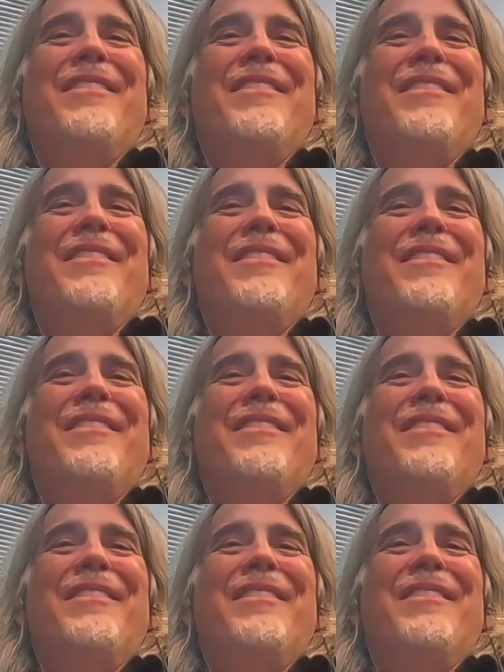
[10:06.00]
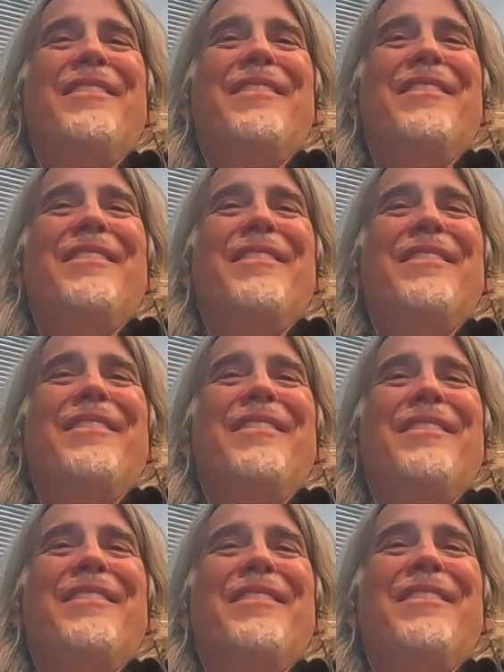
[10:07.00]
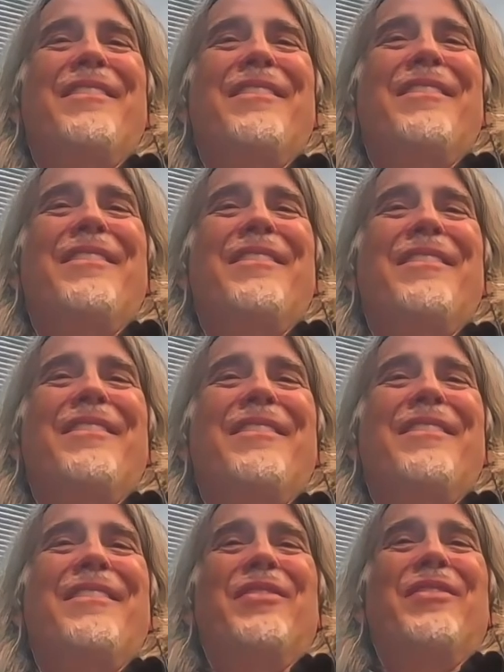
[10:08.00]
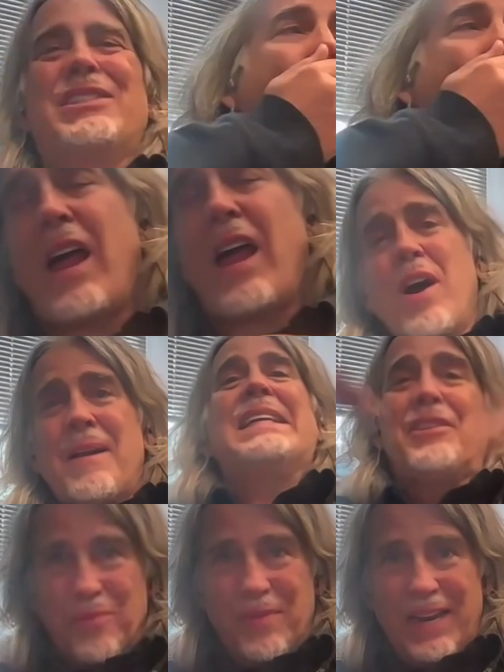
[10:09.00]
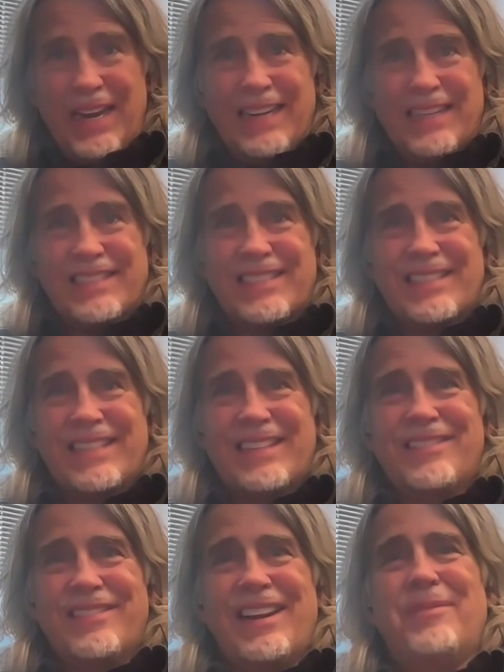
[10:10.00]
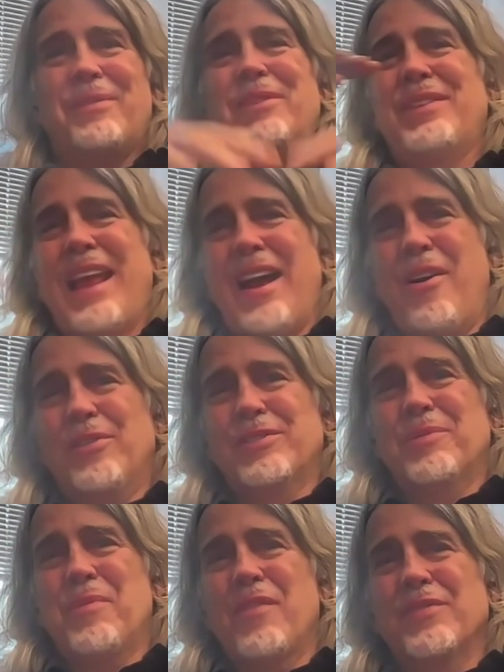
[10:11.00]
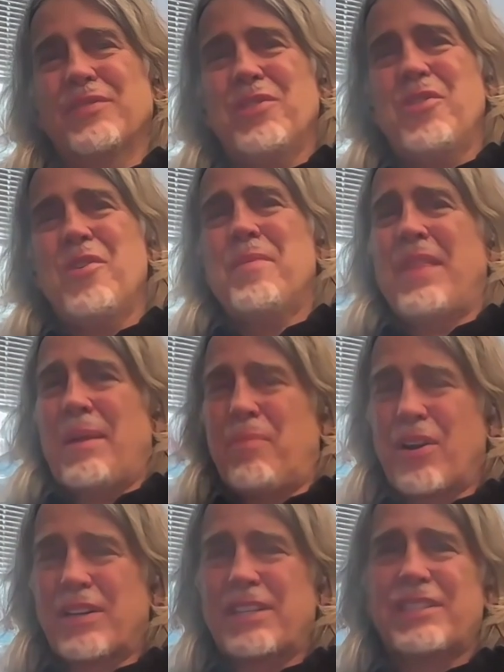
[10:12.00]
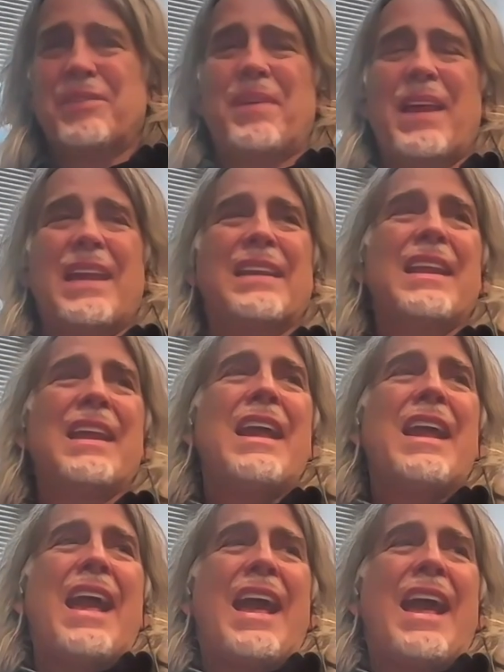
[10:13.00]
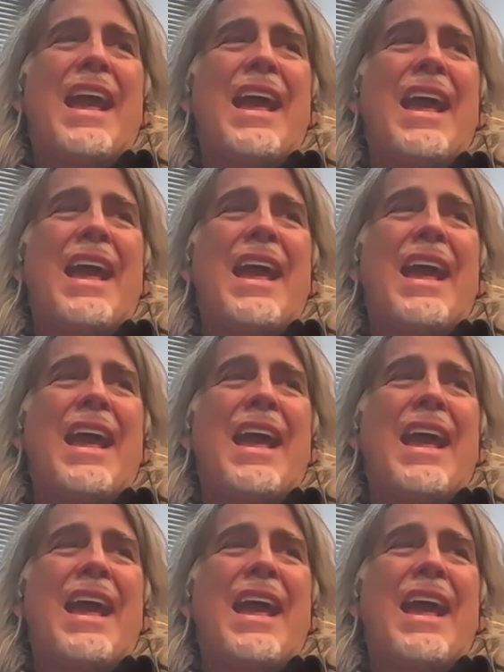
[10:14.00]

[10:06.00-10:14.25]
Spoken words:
but a lot of times when they go on and get other jobs, they still come to our group meeting. I host them over Zoom and they participate. And